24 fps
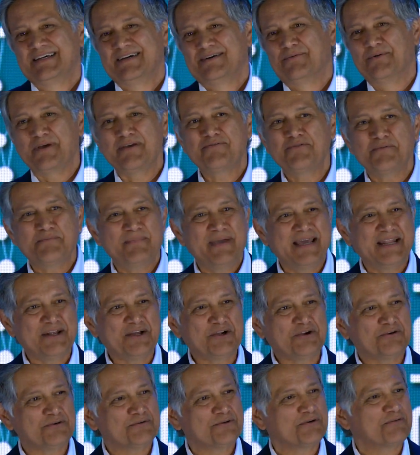we even made a
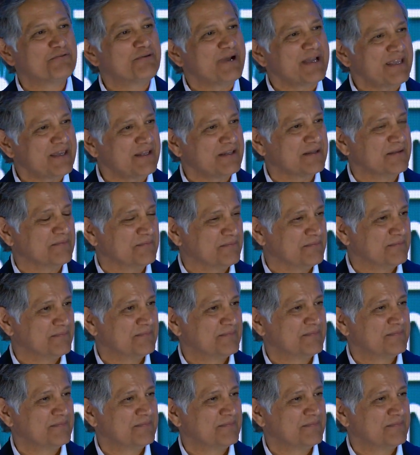curriculum